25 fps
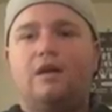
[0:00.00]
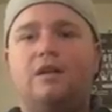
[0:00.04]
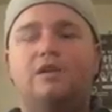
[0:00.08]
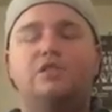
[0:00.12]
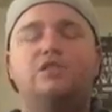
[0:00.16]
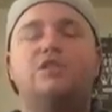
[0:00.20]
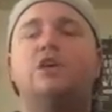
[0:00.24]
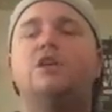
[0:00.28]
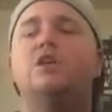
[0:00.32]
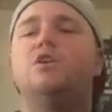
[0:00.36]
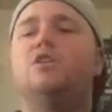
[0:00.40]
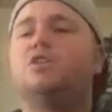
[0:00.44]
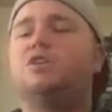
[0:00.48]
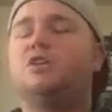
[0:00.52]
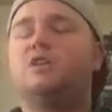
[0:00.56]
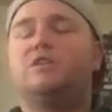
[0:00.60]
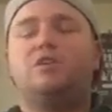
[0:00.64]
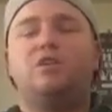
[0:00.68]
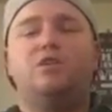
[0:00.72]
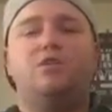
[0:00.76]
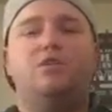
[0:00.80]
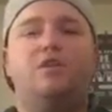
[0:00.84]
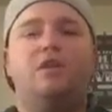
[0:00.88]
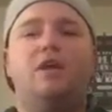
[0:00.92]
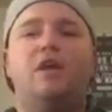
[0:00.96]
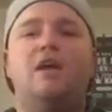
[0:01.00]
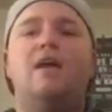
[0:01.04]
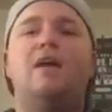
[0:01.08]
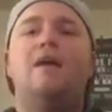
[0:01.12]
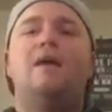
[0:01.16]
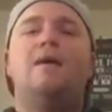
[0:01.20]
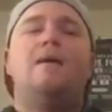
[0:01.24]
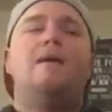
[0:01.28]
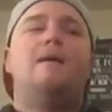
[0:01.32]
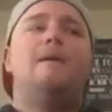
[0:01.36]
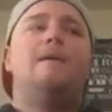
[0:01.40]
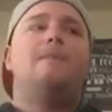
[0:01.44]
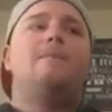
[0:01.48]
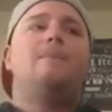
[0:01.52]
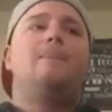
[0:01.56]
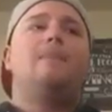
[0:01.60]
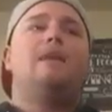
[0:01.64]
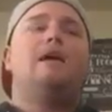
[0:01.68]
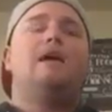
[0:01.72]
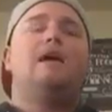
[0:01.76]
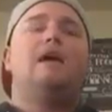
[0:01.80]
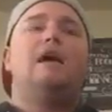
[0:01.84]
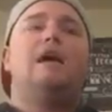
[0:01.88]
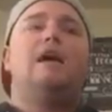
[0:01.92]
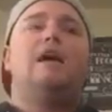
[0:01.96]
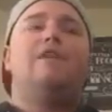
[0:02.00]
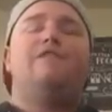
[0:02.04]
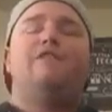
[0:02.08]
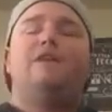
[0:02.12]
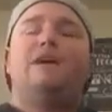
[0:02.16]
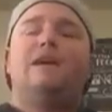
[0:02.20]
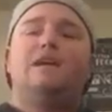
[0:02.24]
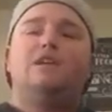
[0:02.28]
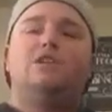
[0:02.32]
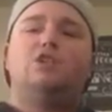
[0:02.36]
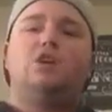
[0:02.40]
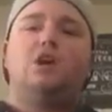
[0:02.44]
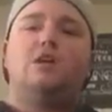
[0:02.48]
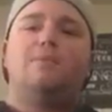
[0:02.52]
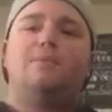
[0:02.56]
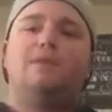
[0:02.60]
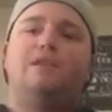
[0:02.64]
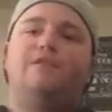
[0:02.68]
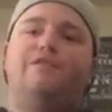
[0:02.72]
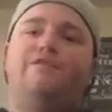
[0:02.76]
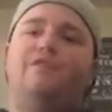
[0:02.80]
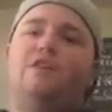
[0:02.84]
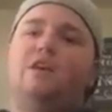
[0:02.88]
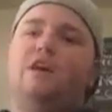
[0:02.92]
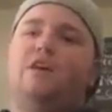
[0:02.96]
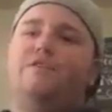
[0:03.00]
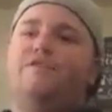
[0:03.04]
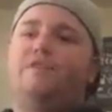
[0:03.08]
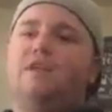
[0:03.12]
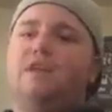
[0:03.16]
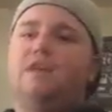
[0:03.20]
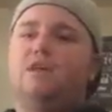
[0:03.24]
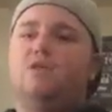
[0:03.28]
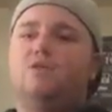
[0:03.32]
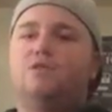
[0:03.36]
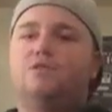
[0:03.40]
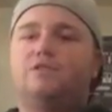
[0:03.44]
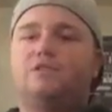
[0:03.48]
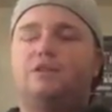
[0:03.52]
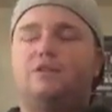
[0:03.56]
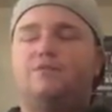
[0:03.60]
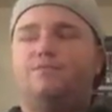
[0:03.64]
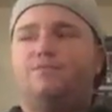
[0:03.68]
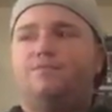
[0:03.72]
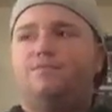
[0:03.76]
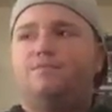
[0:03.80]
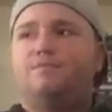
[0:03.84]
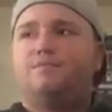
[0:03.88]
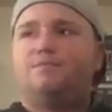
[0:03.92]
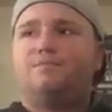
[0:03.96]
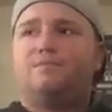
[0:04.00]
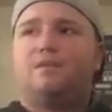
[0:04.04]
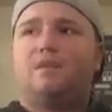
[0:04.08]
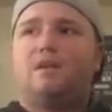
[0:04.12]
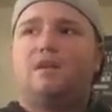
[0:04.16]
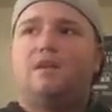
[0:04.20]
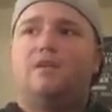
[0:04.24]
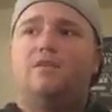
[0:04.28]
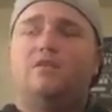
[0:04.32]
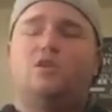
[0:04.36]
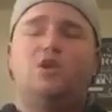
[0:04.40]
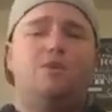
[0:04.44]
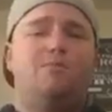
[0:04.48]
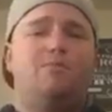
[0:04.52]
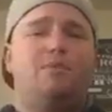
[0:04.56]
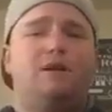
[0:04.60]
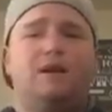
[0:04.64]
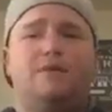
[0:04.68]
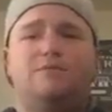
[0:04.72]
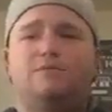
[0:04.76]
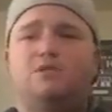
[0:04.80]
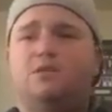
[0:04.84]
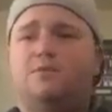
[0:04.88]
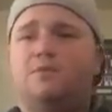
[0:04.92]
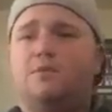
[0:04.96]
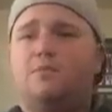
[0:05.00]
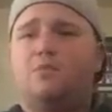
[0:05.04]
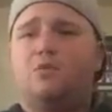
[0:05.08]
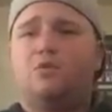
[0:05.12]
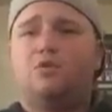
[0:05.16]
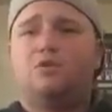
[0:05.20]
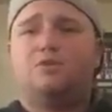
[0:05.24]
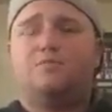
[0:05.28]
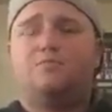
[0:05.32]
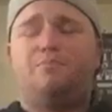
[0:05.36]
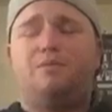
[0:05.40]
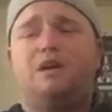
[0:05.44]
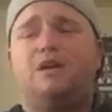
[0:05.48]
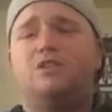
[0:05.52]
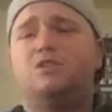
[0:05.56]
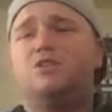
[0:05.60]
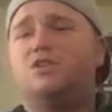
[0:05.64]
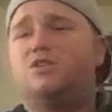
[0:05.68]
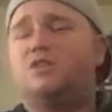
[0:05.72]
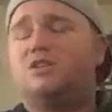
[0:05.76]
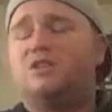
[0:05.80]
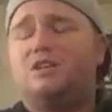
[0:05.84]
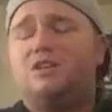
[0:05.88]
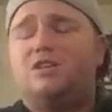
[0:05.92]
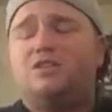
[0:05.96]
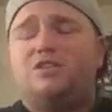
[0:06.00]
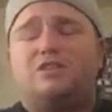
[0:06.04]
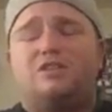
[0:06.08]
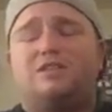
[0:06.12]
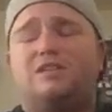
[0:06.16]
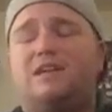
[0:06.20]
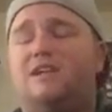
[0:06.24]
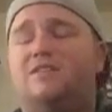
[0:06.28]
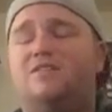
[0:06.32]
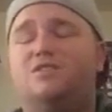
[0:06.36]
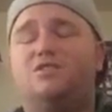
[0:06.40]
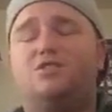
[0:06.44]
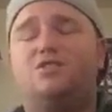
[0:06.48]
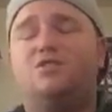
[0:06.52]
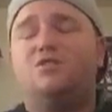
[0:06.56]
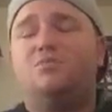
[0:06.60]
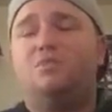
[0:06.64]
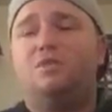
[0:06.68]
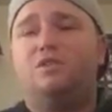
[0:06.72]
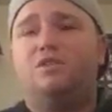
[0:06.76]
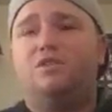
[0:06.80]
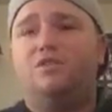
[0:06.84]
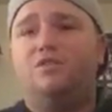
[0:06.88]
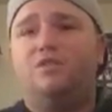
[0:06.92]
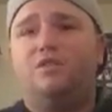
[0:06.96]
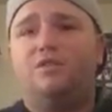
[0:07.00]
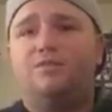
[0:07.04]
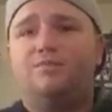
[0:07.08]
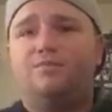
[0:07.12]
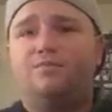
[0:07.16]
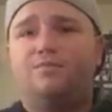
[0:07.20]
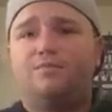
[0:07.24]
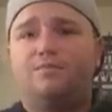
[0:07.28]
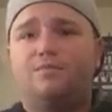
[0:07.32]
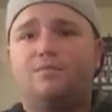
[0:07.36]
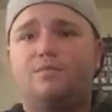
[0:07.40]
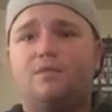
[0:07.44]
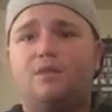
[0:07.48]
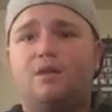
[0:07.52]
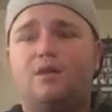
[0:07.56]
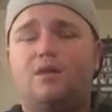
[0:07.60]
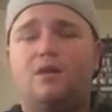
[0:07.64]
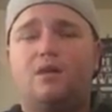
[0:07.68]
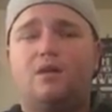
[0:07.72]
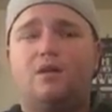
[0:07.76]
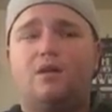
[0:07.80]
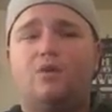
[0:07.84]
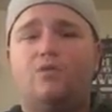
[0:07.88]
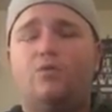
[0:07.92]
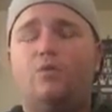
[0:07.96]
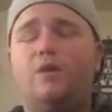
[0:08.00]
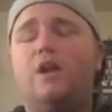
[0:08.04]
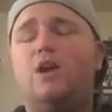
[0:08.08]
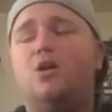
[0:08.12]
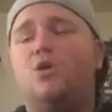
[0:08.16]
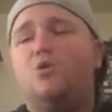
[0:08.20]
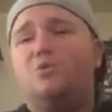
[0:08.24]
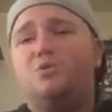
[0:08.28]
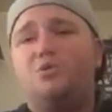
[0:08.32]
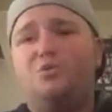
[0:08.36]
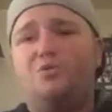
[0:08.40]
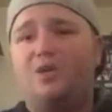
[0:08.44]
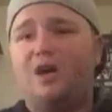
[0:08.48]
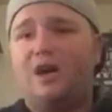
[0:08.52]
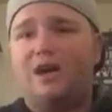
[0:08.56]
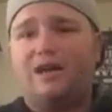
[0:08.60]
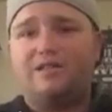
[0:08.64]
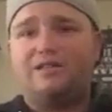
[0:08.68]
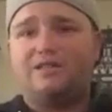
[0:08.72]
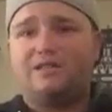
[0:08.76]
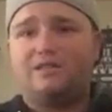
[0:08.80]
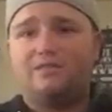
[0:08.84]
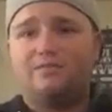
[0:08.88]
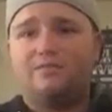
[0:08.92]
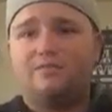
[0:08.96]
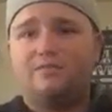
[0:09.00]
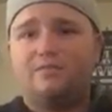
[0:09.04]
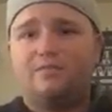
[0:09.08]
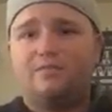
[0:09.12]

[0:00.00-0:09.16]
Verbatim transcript: So you're just, dude, if you're going to talk about the Philadelphia Eagles, don't bring up Super Bowls because you're just, you just sound stupid, dude. We own you guys.